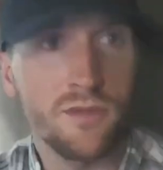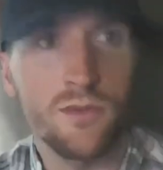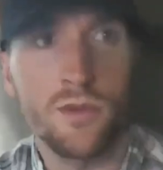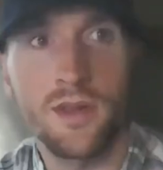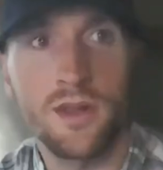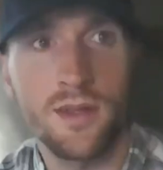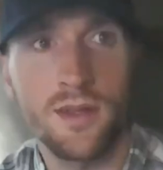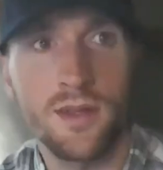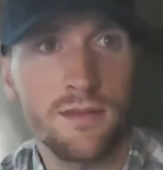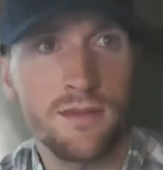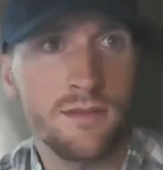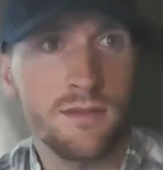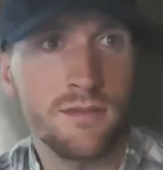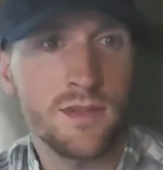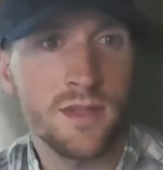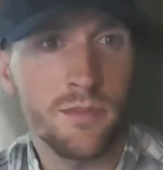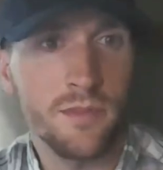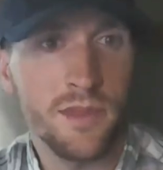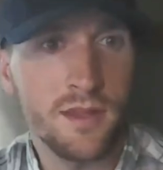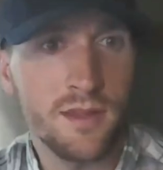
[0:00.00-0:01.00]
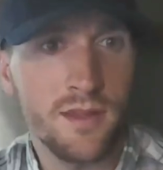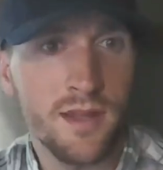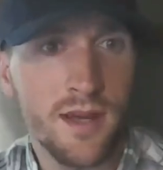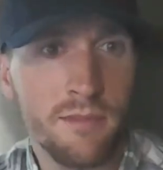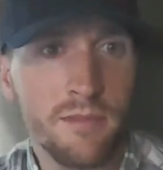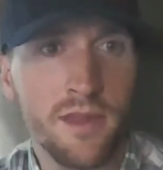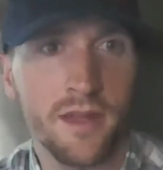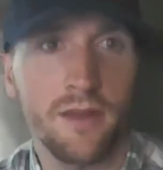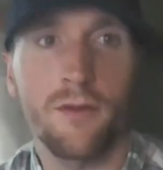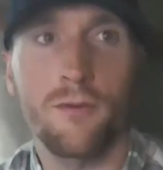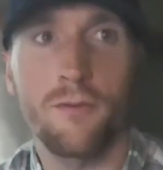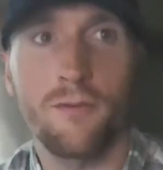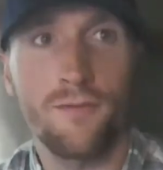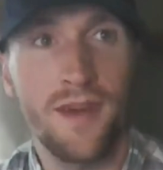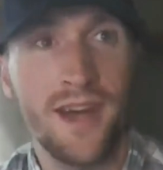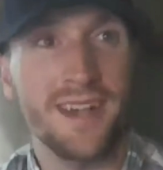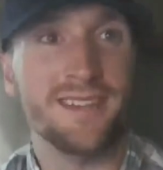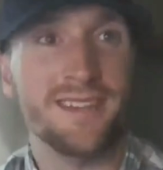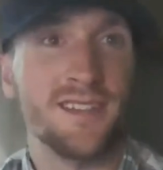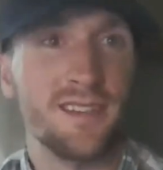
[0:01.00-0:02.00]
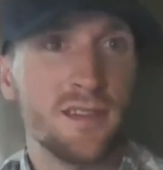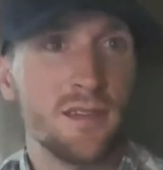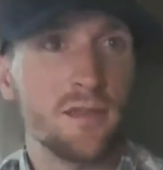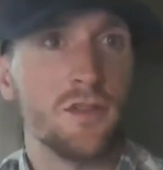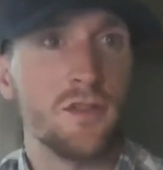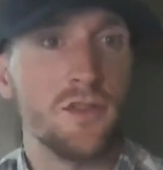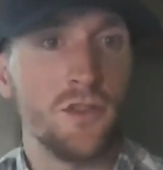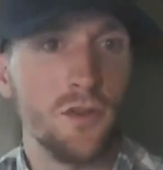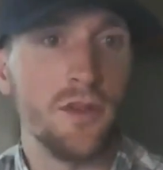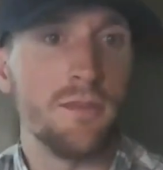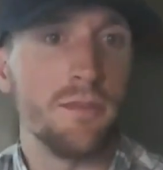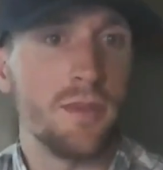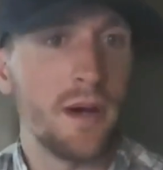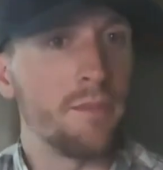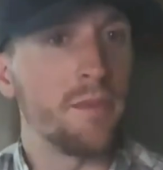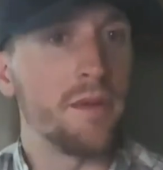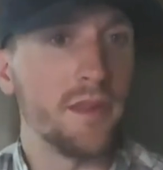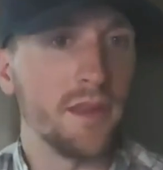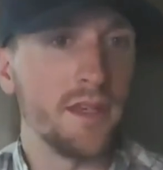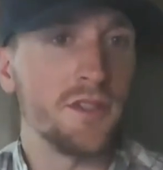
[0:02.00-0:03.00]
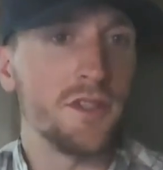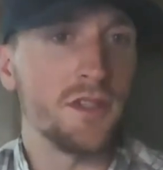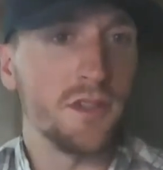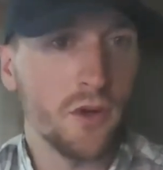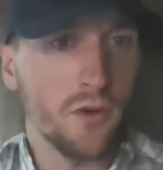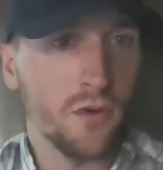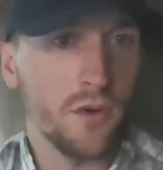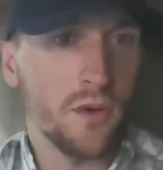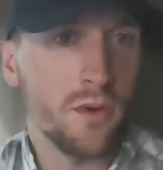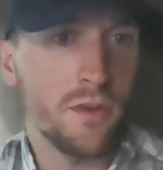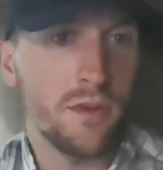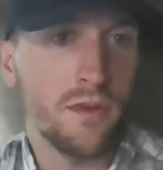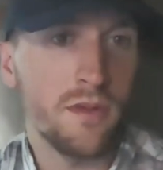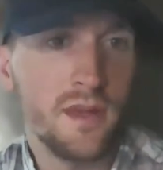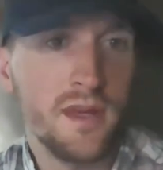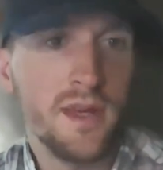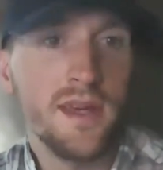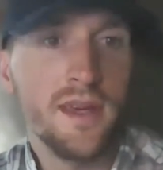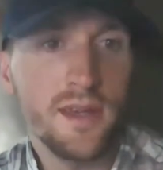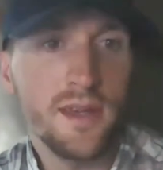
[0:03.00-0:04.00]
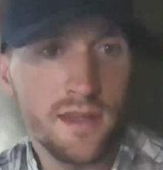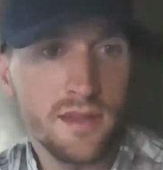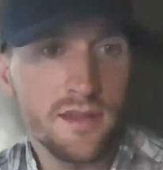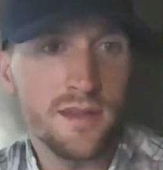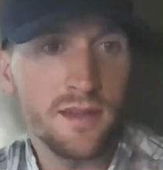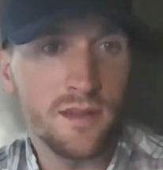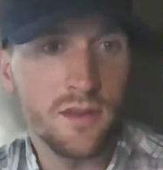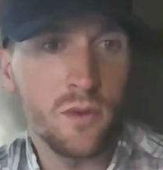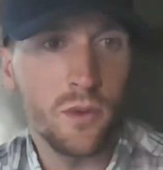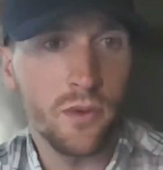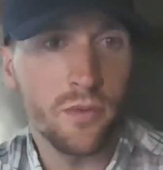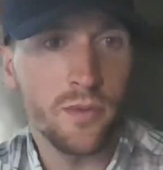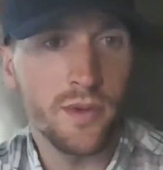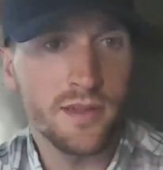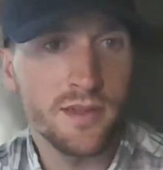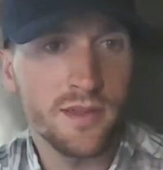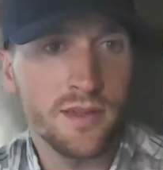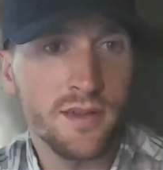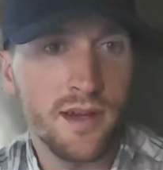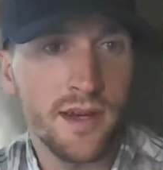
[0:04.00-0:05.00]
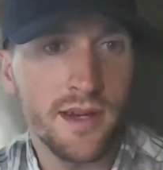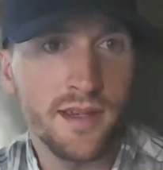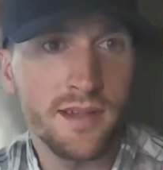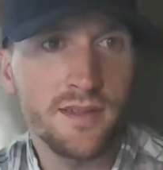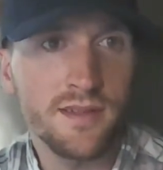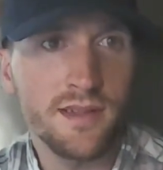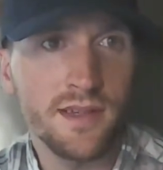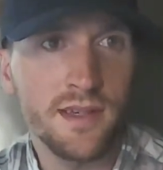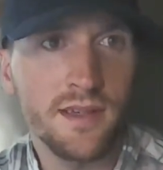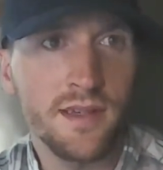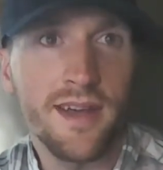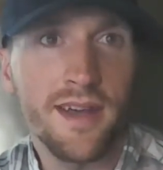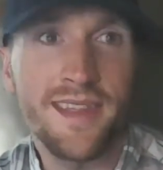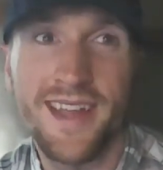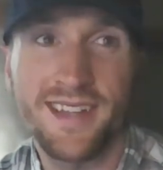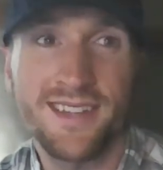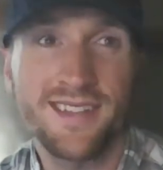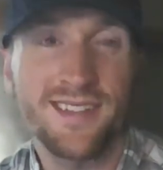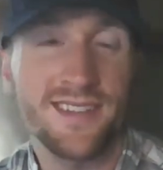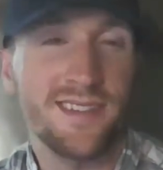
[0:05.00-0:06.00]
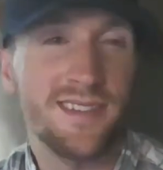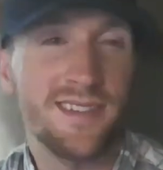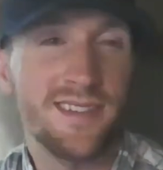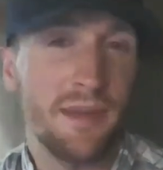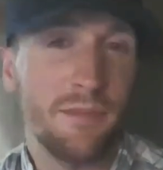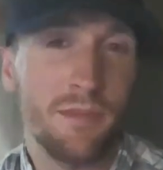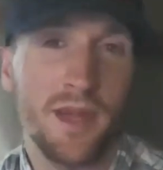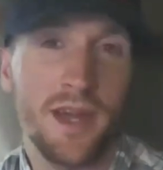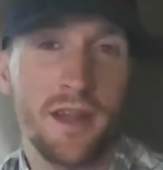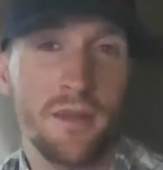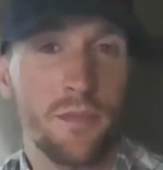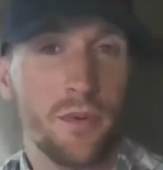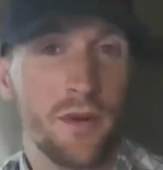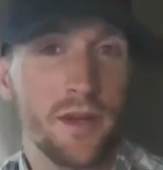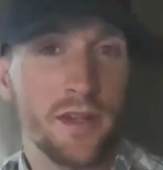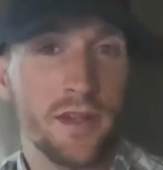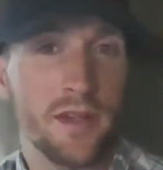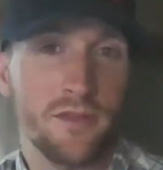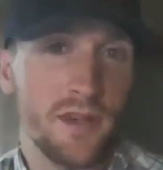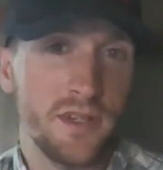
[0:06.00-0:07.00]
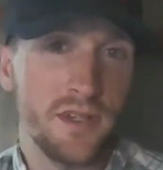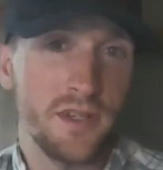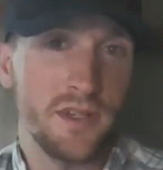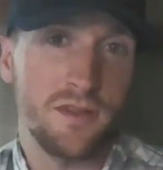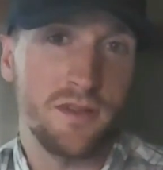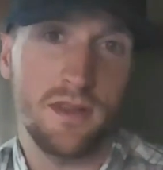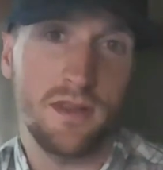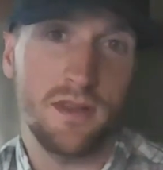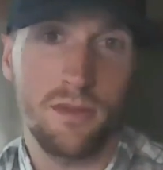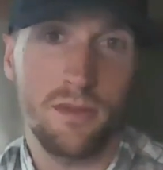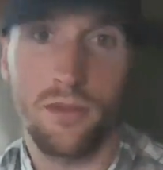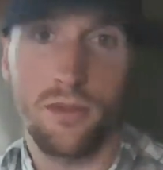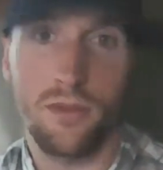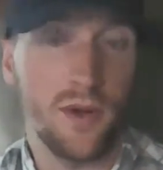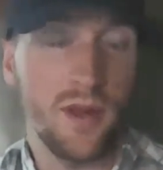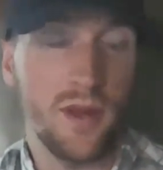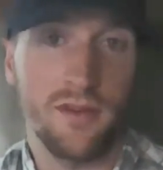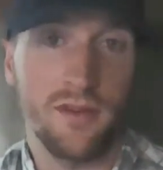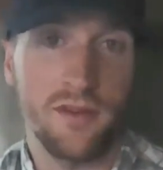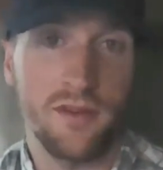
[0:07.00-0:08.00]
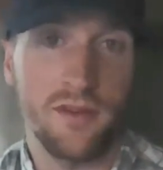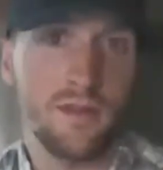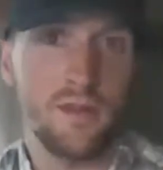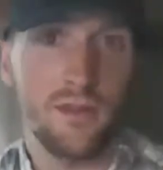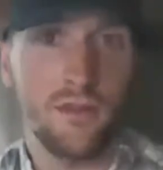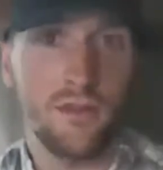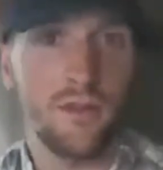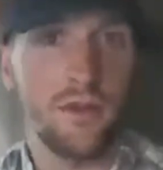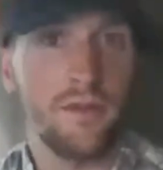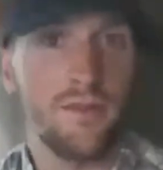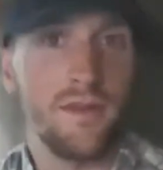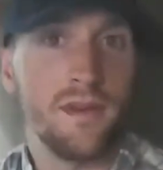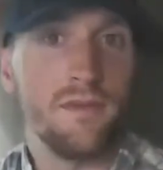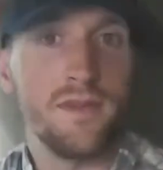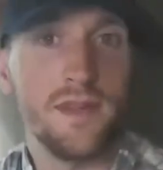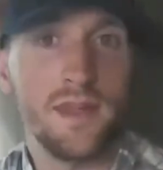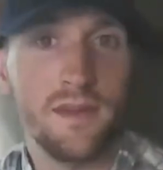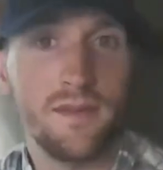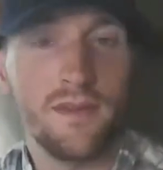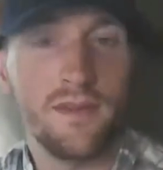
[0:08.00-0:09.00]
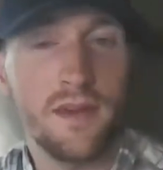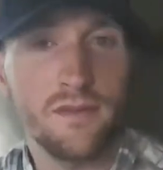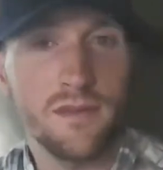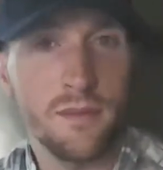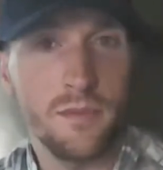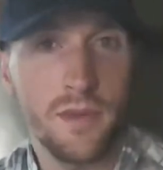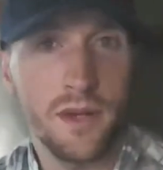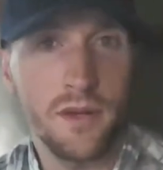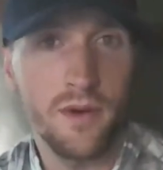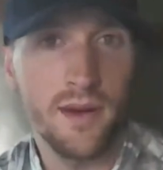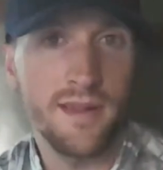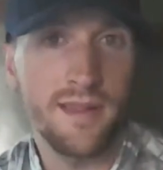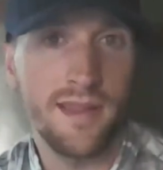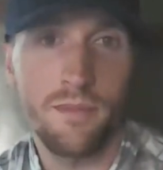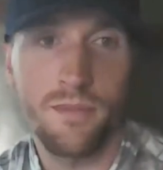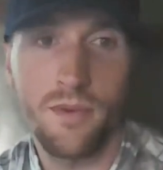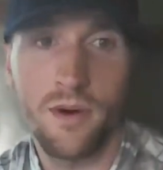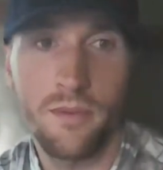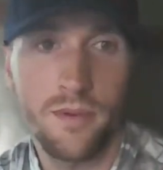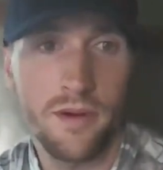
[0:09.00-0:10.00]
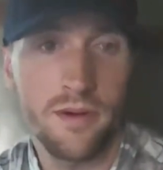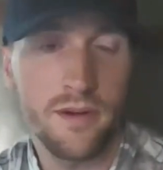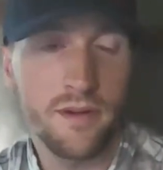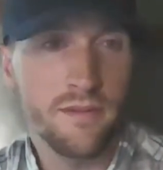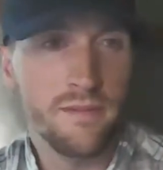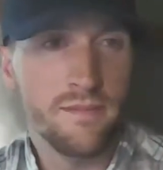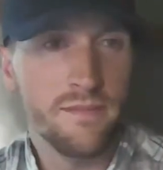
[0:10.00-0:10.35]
Some of the top, like the fastest student population growth is in Northwest ISD. And that's the same kind of price range, 300 to 350 if you have somebody right in that ballpark.